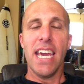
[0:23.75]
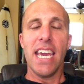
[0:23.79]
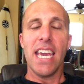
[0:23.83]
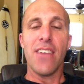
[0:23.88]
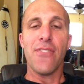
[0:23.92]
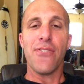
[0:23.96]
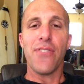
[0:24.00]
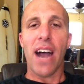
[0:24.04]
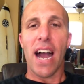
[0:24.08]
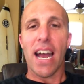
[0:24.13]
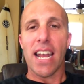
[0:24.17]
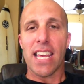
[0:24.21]

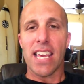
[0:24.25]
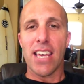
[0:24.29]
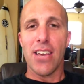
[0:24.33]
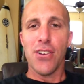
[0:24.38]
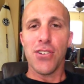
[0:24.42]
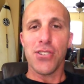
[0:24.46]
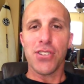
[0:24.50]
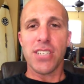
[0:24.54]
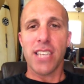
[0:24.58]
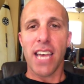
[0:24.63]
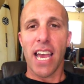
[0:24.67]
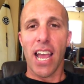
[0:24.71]
In fact, he
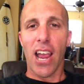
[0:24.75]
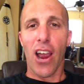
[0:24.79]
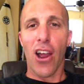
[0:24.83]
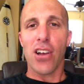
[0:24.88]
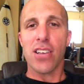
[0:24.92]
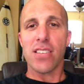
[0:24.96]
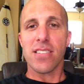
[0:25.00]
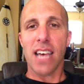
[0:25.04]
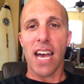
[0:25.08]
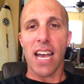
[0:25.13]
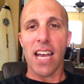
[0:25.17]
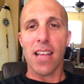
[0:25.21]
used to take our
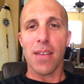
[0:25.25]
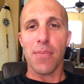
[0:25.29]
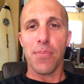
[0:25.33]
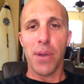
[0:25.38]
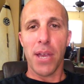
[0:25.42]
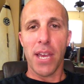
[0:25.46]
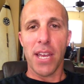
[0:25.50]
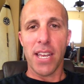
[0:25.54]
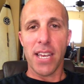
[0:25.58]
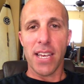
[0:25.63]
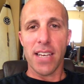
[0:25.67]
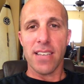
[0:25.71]

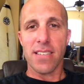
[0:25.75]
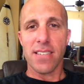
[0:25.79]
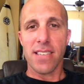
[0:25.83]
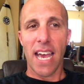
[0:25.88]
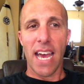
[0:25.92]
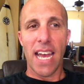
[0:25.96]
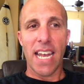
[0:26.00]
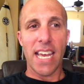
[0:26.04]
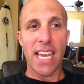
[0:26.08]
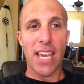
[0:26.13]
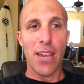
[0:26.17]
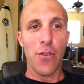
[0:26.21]
encyclopedias
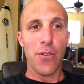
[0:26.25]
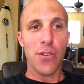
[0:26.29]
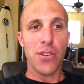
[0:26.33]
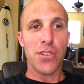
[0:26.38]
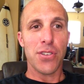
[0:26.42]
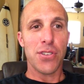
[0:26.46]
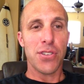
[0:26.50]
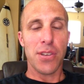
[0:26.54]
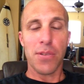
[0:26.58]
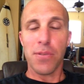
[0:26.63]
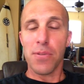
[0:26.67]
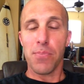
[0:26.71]
and he would